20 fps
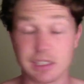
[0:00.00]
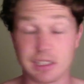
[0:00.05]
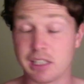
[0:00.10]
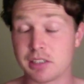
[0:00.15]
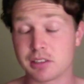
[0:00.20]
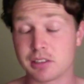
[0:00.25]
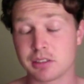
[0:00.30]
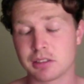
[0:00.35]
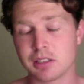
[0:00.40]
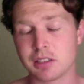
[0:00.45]

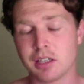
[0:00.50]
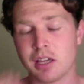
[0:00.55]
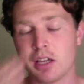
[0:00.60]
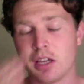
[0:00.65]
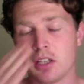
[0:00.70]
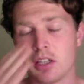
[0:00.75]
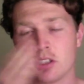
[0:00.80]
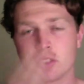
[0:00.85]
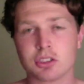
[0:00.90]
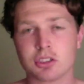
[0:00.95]
It's
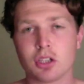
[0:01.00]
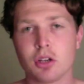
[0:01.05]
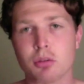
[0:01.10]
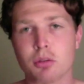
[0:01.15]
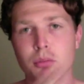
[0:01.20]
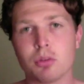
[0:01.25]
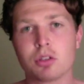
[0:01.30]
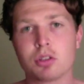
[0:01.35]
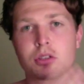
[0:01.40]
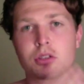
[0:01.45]

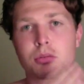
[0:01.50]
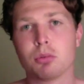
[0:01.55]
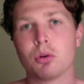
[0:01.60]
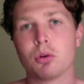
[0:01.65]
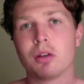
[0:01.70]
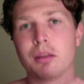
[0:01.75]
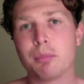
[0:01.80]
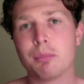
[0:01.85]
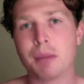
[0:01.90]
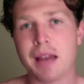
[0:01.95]
so much
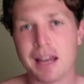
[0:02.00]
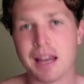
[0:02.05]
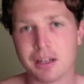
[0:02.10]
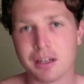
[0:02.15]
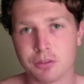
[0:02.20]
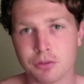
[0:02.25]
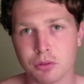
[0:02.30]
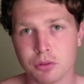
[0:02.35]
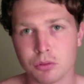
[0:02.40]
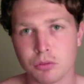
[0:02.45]
more
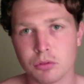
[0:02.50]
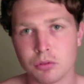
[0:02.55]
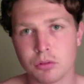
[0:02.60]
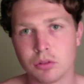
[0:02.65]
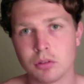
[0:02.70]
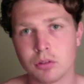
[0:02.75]
impactful